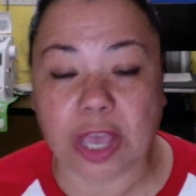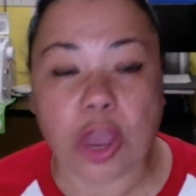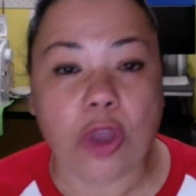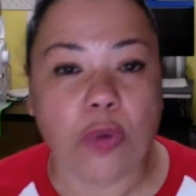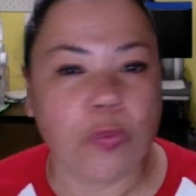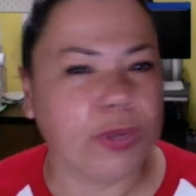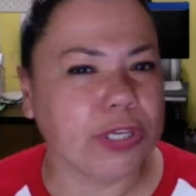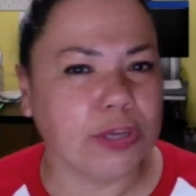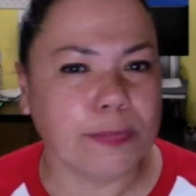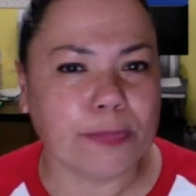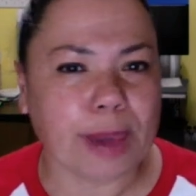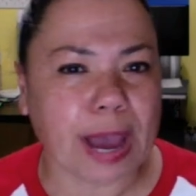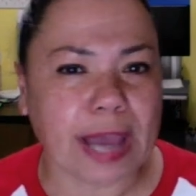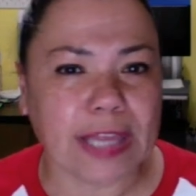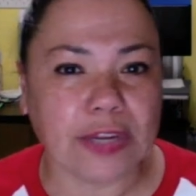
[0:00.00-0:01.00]
When you
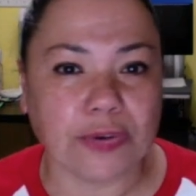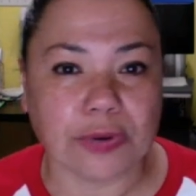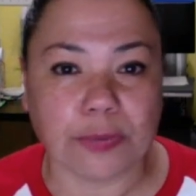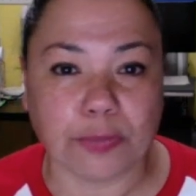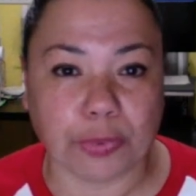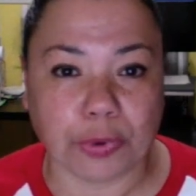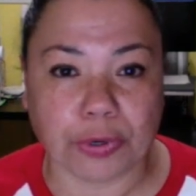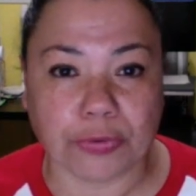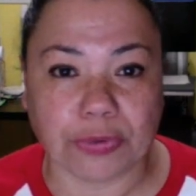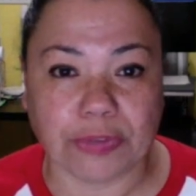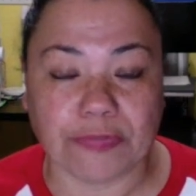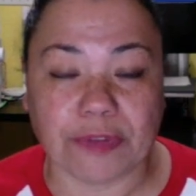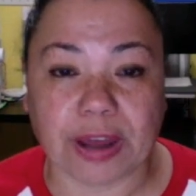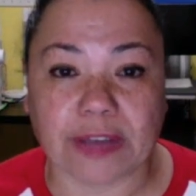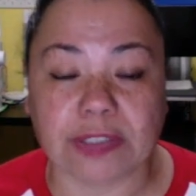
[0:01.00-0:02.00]
buy your embroidery
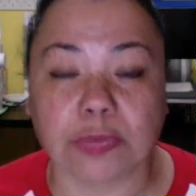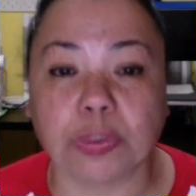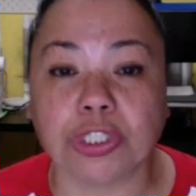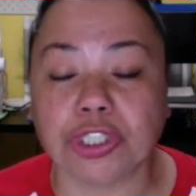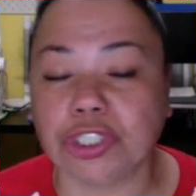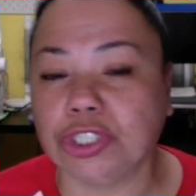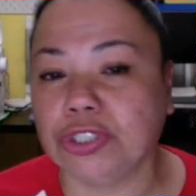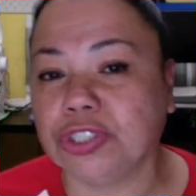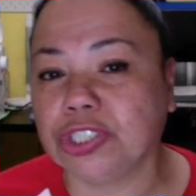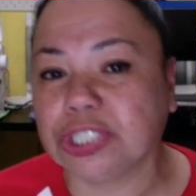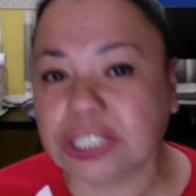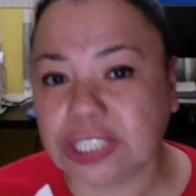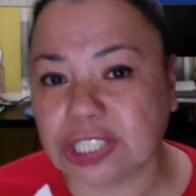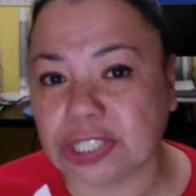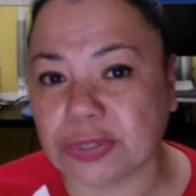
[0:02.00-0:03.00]
files, what you're usually
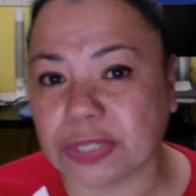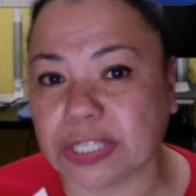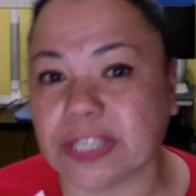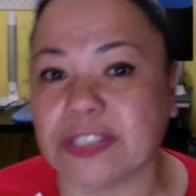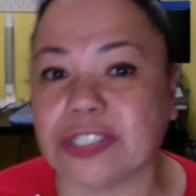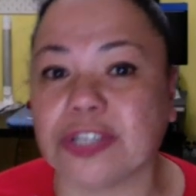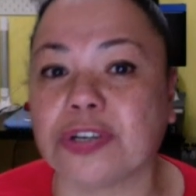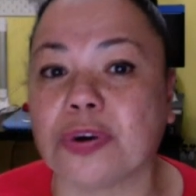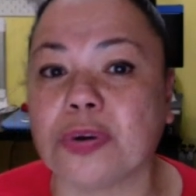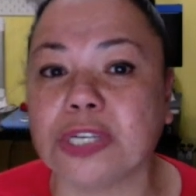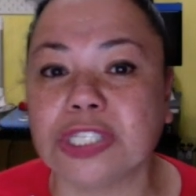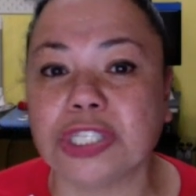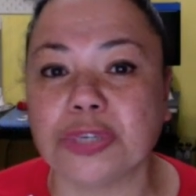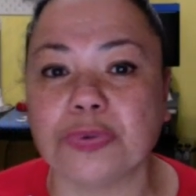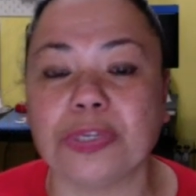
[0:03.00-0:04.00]
doing is you're going
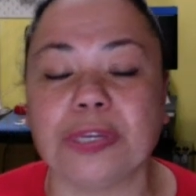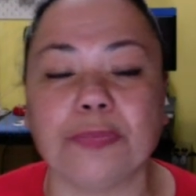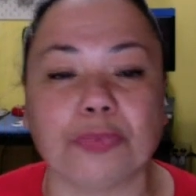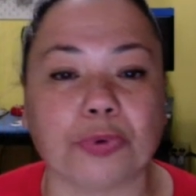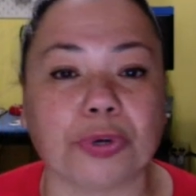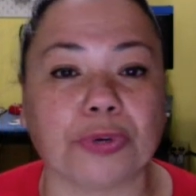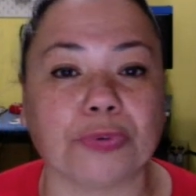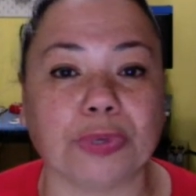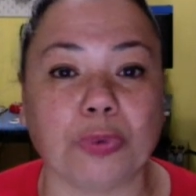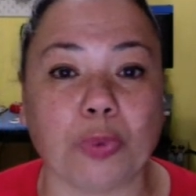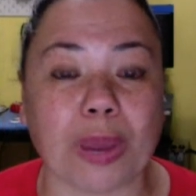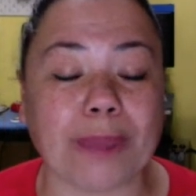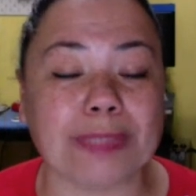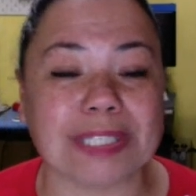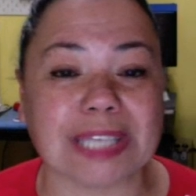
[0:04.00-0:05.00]
to an embroidery
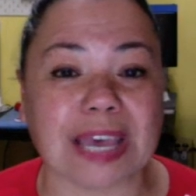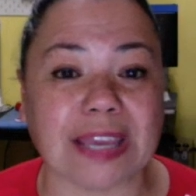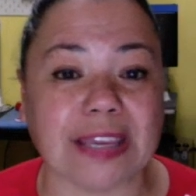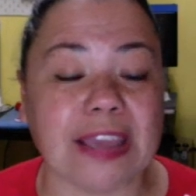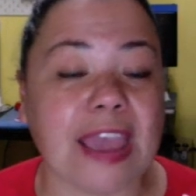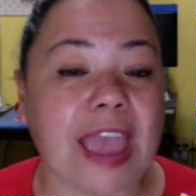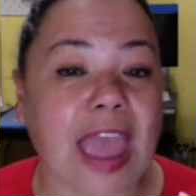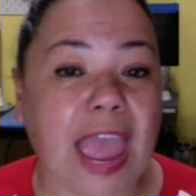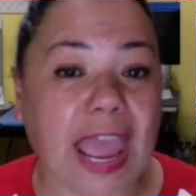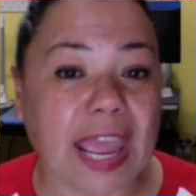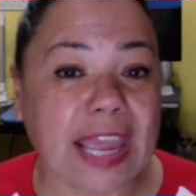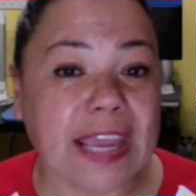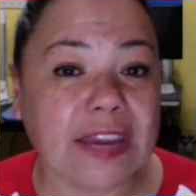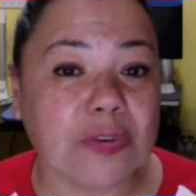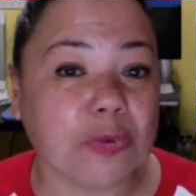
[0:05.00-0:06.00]
website.
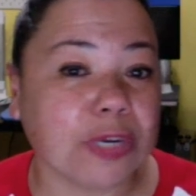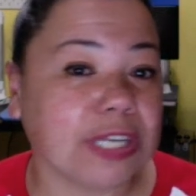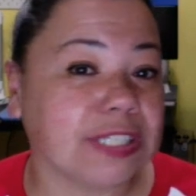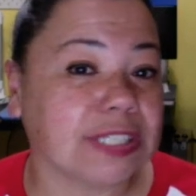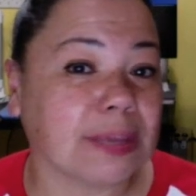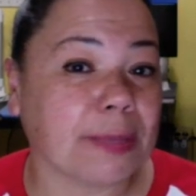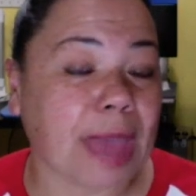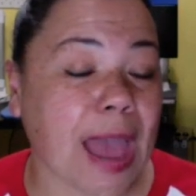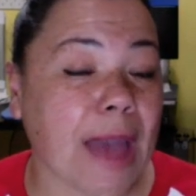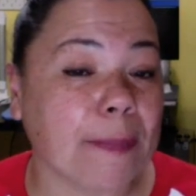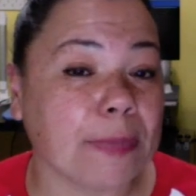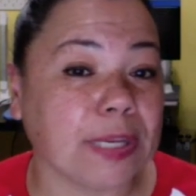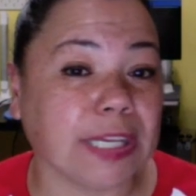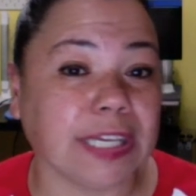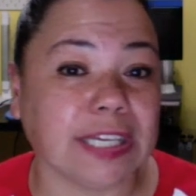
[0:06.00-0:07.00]
And what ends up
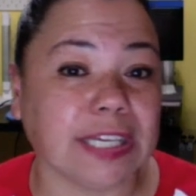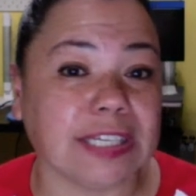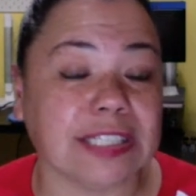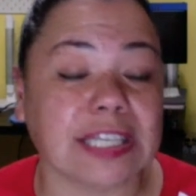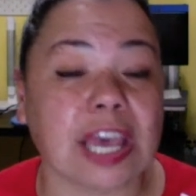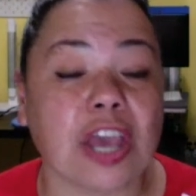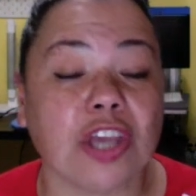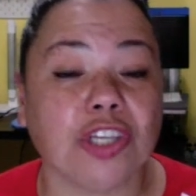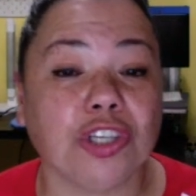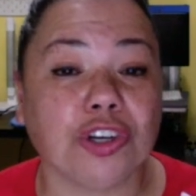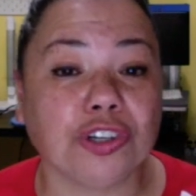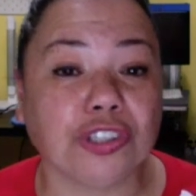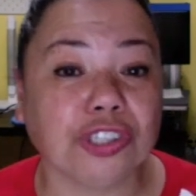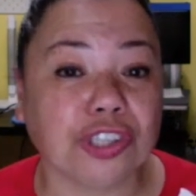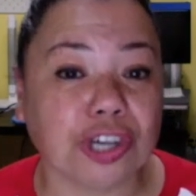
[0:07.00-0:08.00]
happening is you're
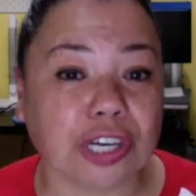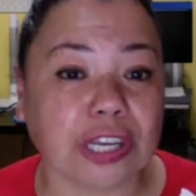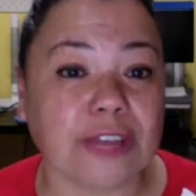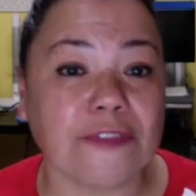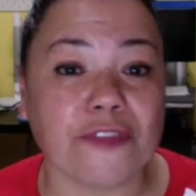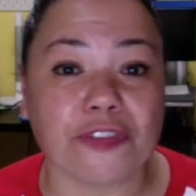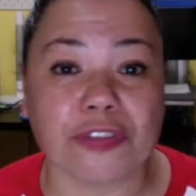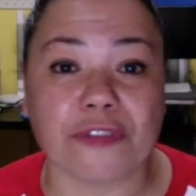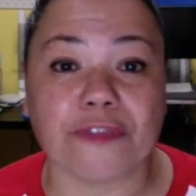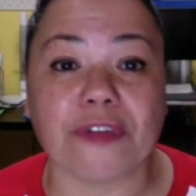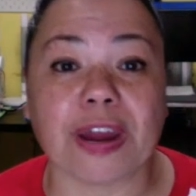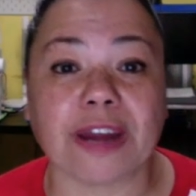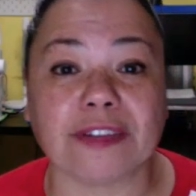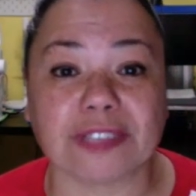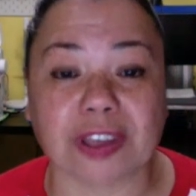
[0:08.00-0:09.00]
looking for the
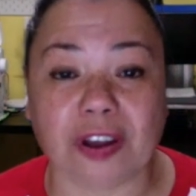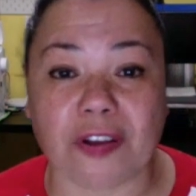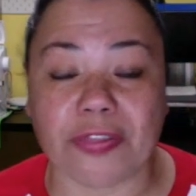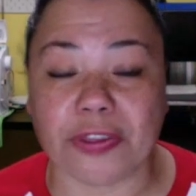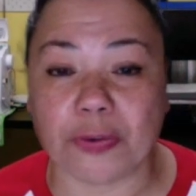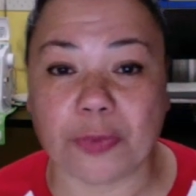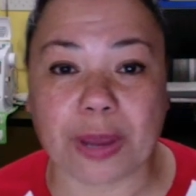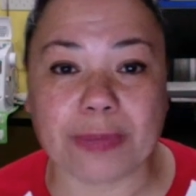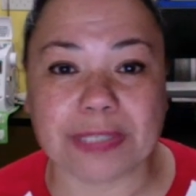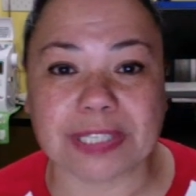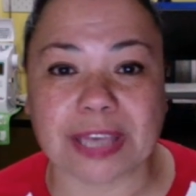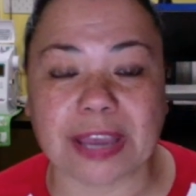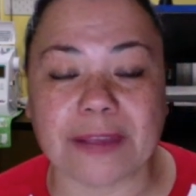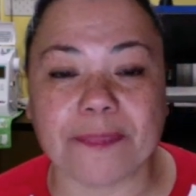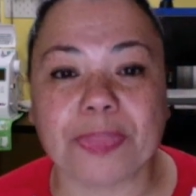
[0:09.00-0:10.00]
files on their website.
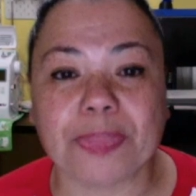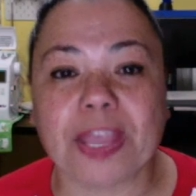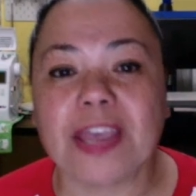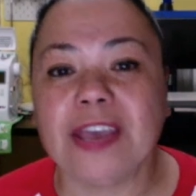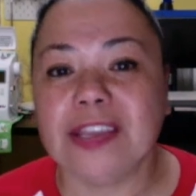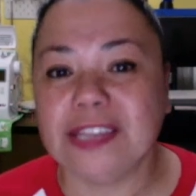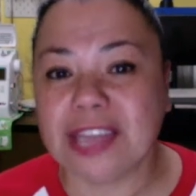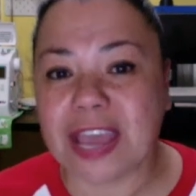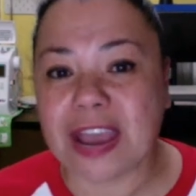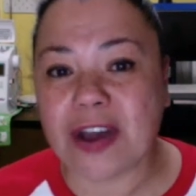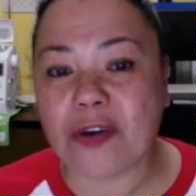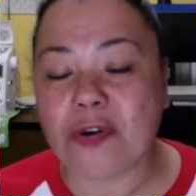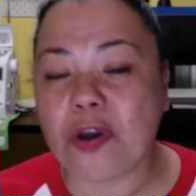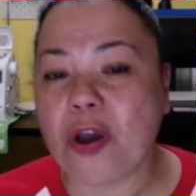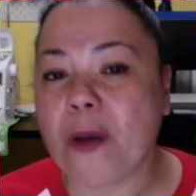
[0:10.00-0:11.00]
Now,
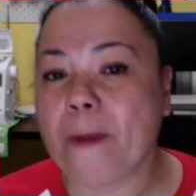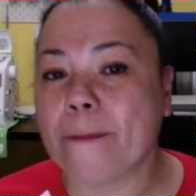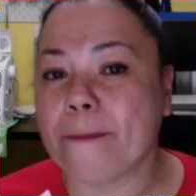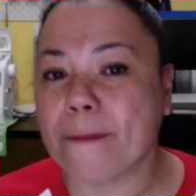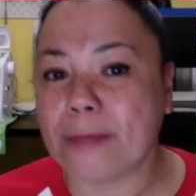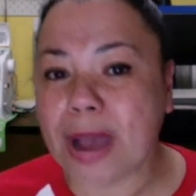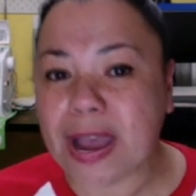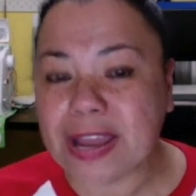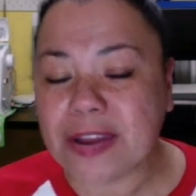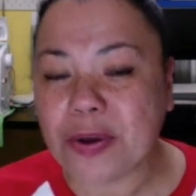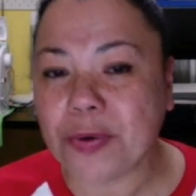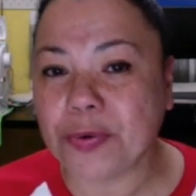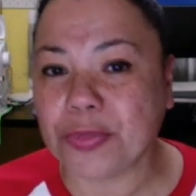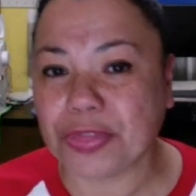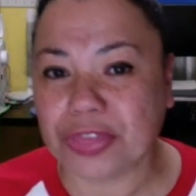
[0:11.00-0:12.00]
my
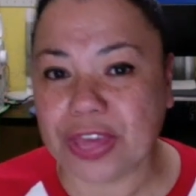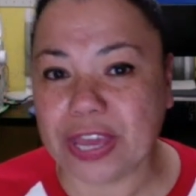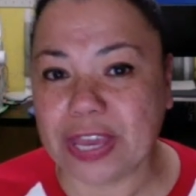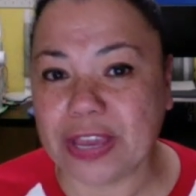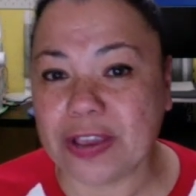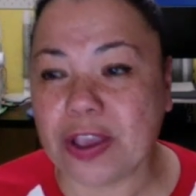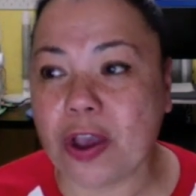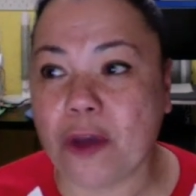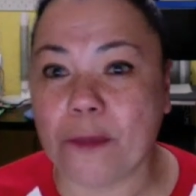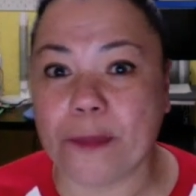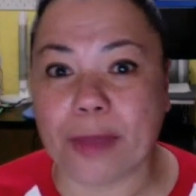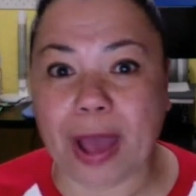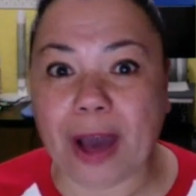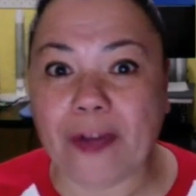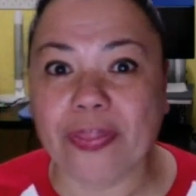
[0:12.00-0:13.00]
whole thing
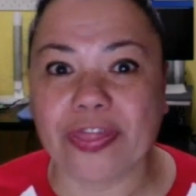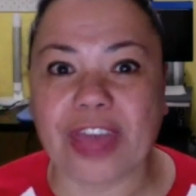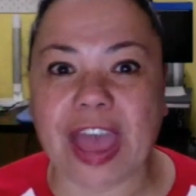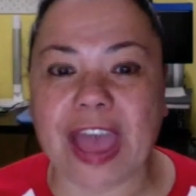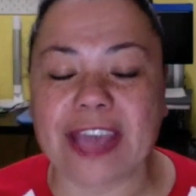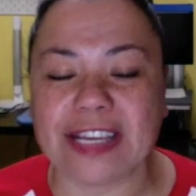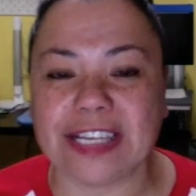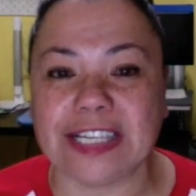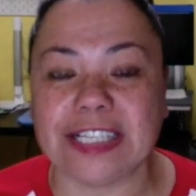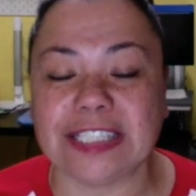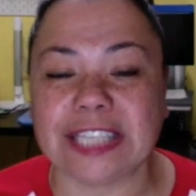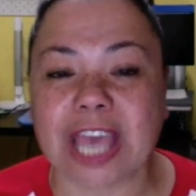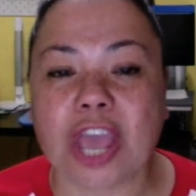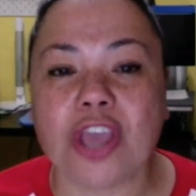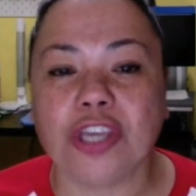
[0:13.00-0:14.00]
about that is
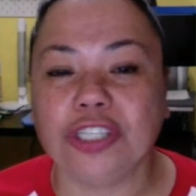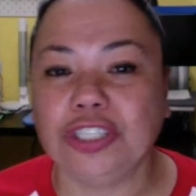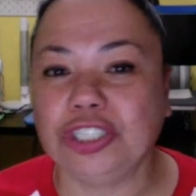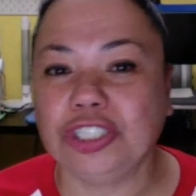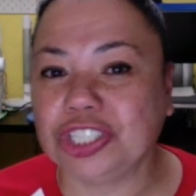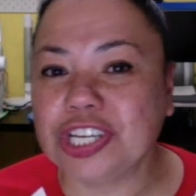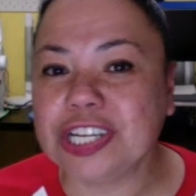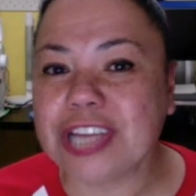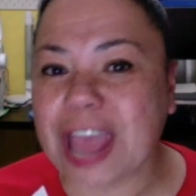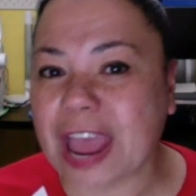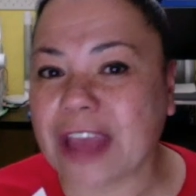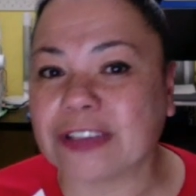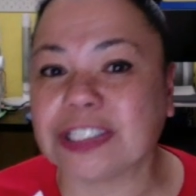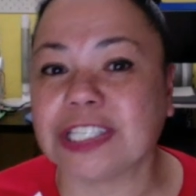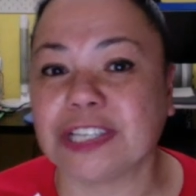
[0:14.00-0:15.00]
you shouldn't have
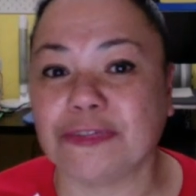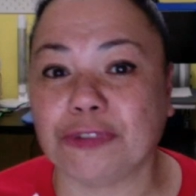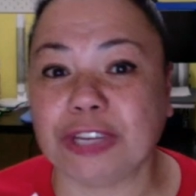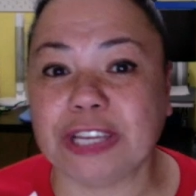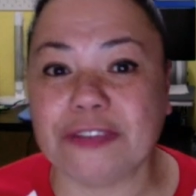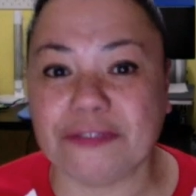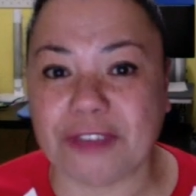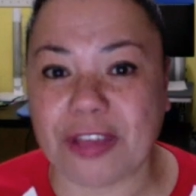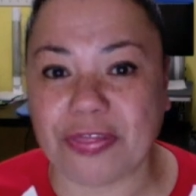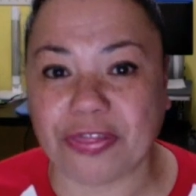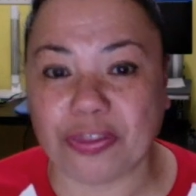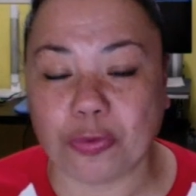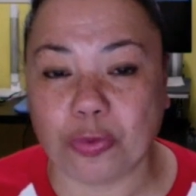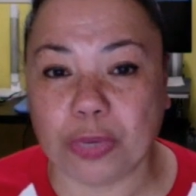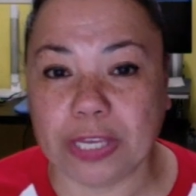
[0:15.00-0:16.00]
to reinvent the
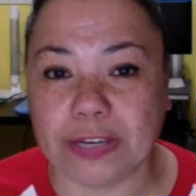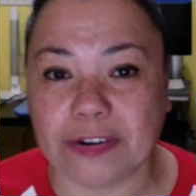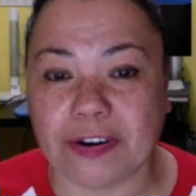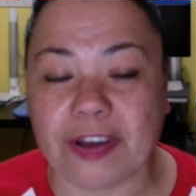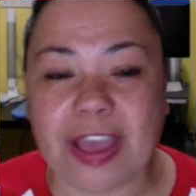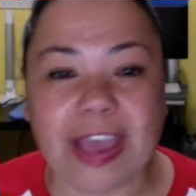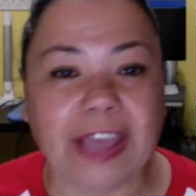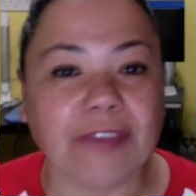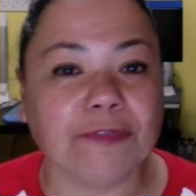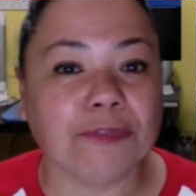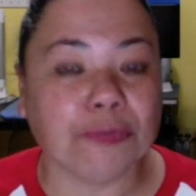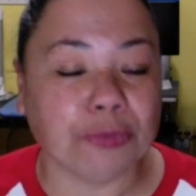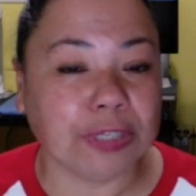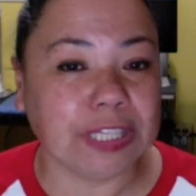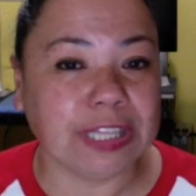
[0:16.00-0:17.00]
wheel.
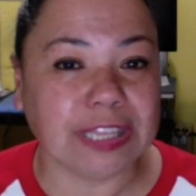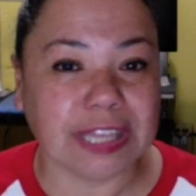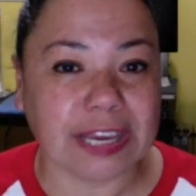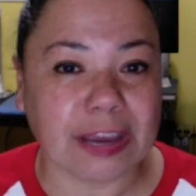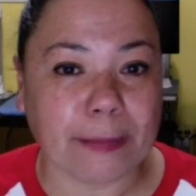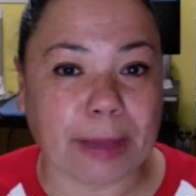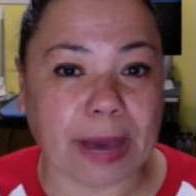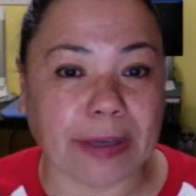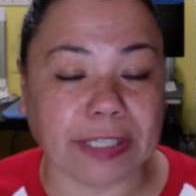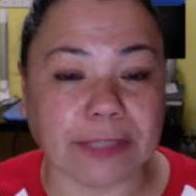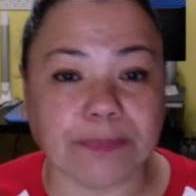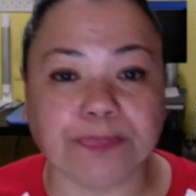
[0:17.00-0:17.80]
Really think about it.